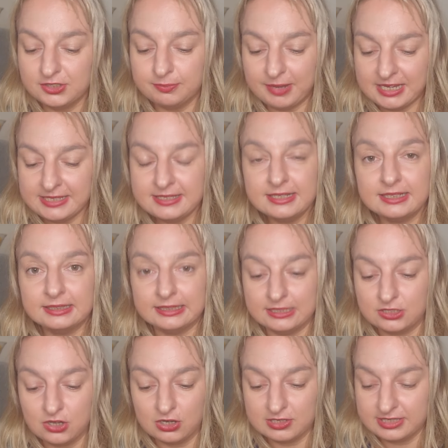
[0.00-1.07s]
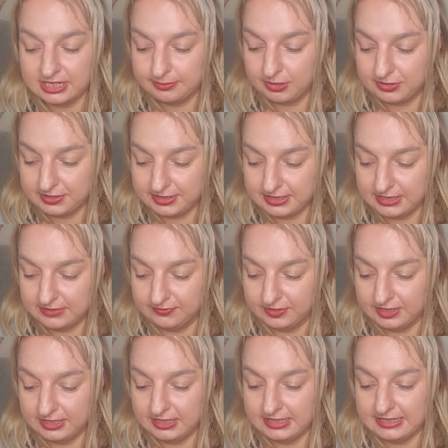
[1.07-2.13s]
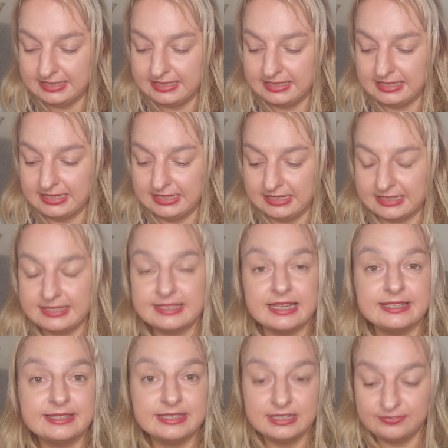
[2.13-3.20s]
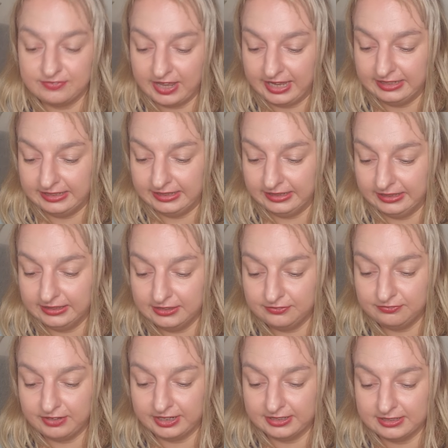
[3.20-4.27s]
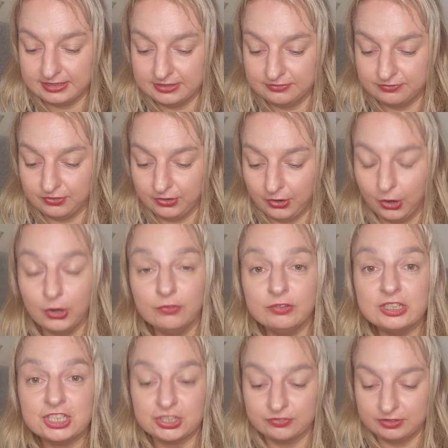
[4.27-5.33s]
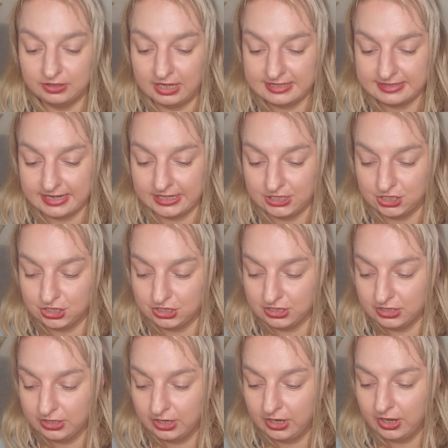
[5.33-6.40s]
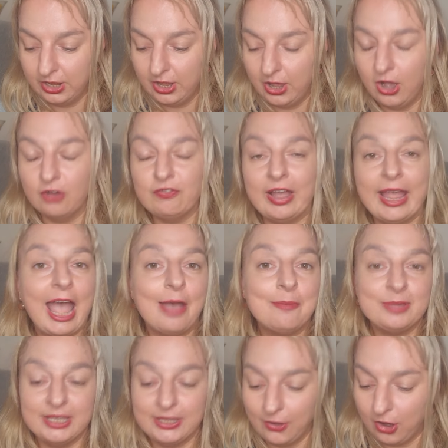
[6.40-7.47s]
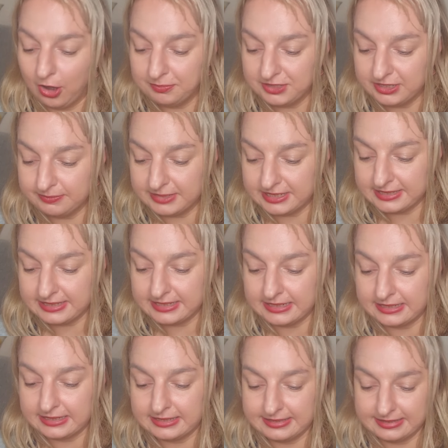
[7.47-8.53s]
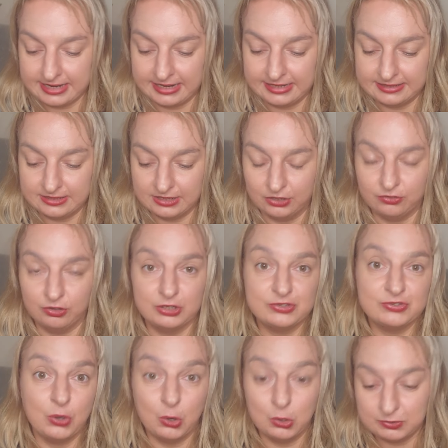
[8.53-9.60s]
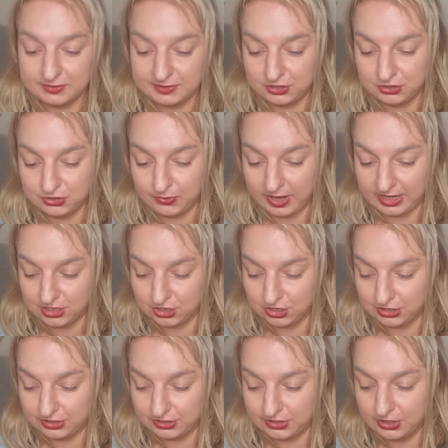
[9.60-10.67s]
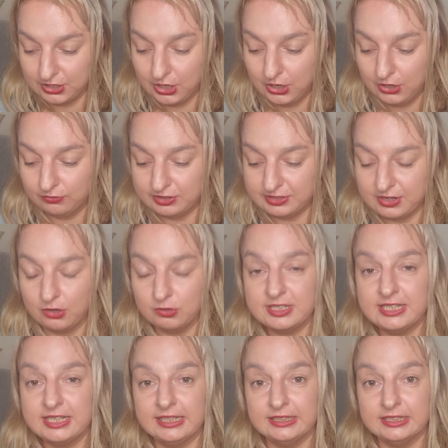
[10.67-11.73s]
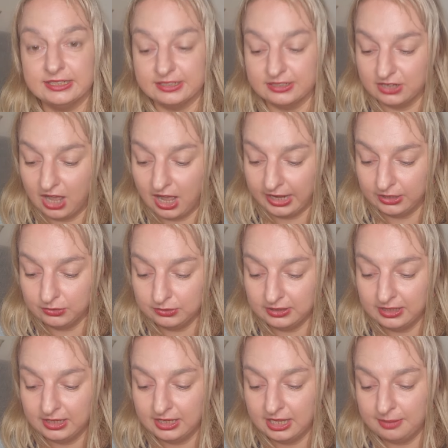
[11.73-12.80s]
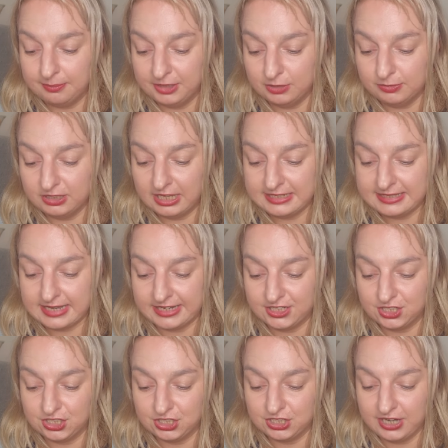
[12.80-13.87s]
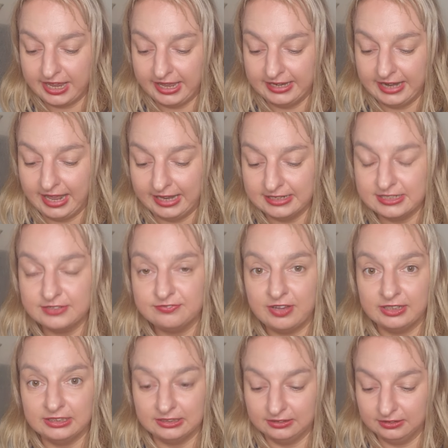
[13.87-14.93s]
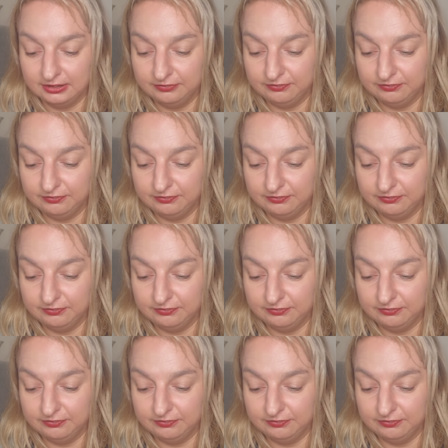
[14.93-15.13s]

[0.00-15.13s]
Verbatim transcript: So basically, toxic positivity is the excessive and ineffective overgeneralization of a happy, optimistic state across all situations, resulting in the denial, minimalization, and underdevelopment